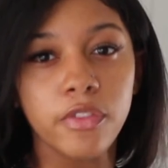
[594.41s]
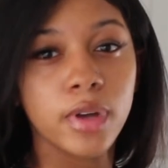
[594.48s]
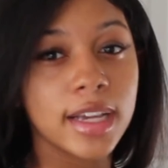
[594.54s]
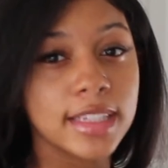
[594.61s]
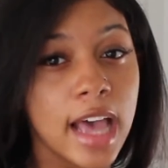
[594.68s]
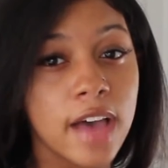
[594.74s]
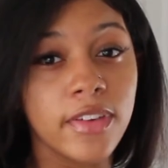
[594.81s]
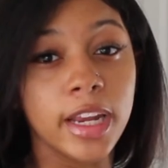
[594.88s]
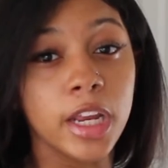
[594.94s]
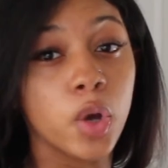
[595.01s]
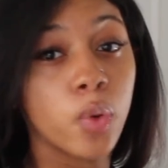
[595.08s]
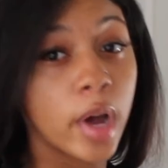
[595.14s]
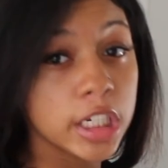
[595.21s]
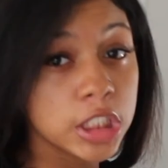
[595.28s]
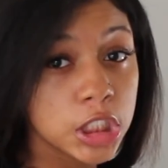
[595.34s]
If you guys have any
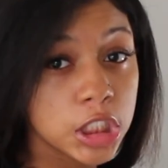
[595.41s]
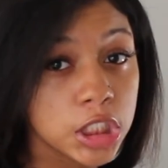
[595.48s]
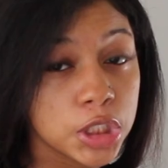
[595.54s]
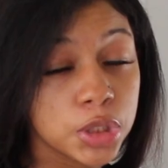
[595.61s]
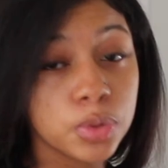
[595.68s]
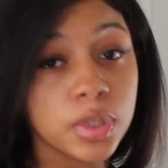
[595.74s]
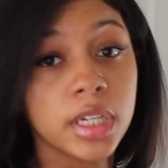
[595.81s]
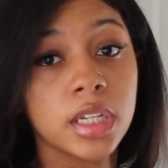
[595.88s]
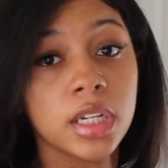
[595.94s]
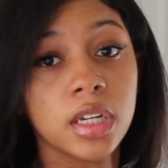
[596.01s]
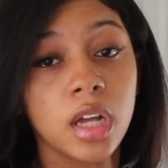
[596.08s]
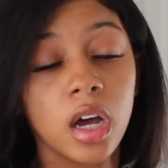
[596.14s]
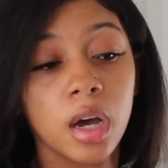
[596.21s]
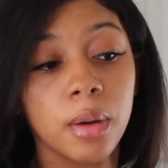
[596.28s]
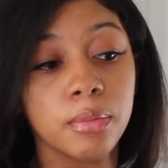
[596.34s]
questions, you
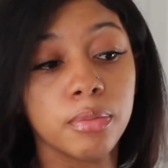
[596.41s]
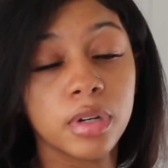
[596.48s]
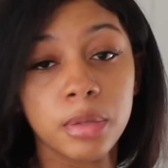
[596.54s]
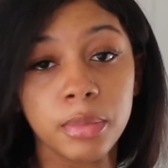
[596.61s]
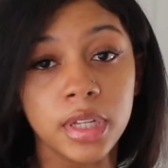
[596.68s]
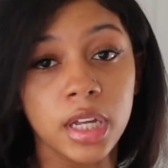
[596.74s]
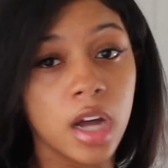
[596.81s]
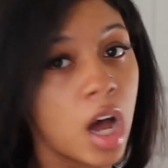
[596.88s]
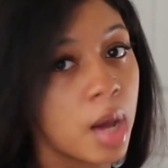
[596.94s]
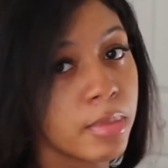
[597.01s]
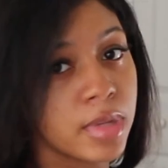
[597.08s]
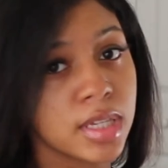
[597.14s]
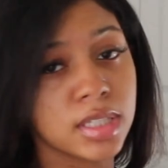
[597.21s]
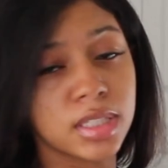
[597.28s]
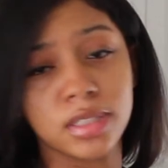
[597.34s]
can um, put them in the
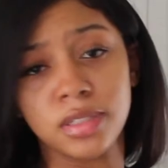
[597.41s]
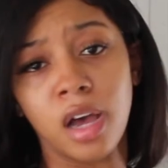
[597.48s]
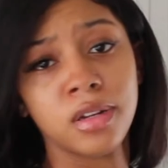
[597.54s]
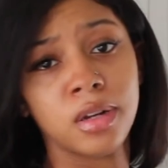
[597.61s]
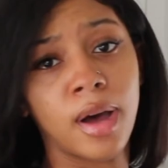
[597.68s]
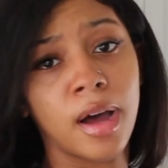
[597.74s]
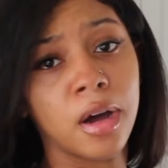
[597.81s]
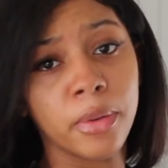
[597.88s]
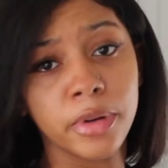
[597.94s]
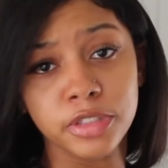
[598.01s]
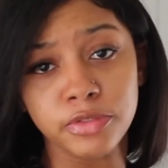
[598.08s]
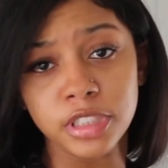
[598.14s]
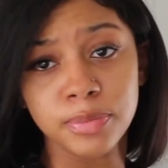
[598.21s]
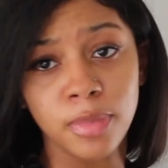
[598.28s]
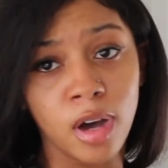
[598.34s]
comments. Y'all know I
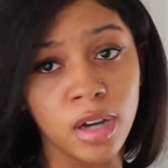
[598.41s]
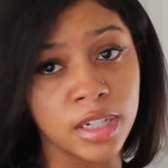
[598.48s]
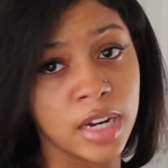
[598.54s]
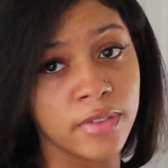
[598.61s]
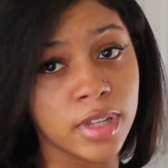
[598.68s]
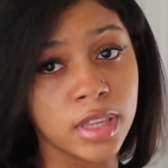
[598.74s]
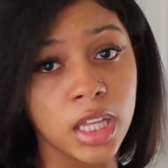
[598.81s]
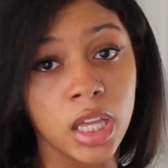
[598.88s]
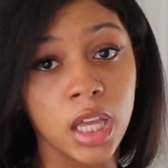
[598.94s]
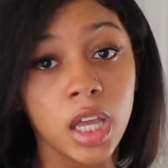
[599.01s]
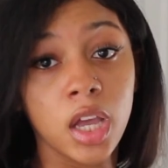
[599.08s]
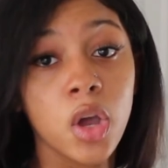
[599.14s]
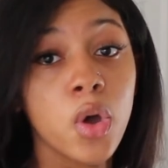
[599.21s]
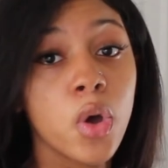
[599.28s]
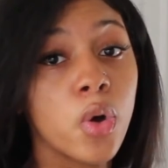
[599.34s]
always respond and
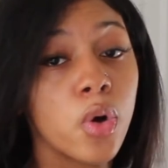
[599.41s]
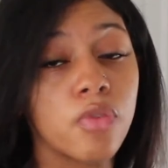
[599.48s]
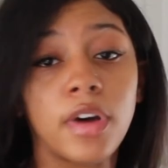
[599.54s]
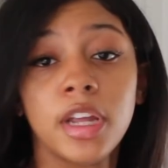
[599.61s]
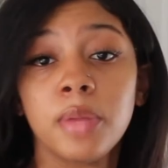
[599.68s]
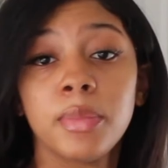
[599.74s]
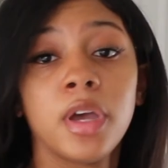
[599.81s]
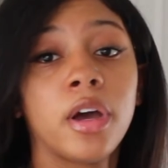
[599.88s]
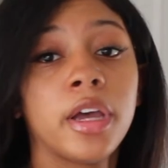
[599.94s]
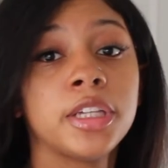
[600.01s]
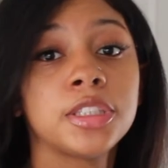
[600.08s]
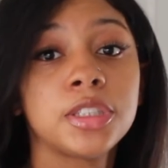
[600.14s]
everything. Or follow me on